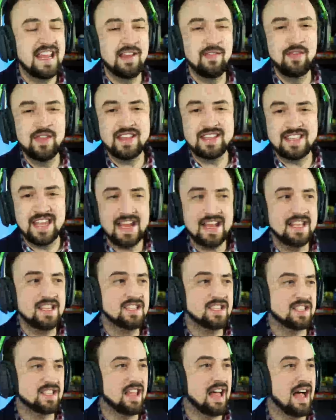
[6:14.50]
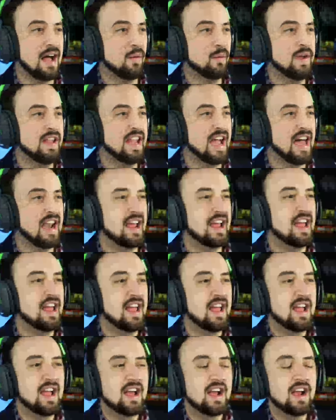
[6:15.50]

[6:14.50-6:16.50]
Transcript: in the tin slot, we got a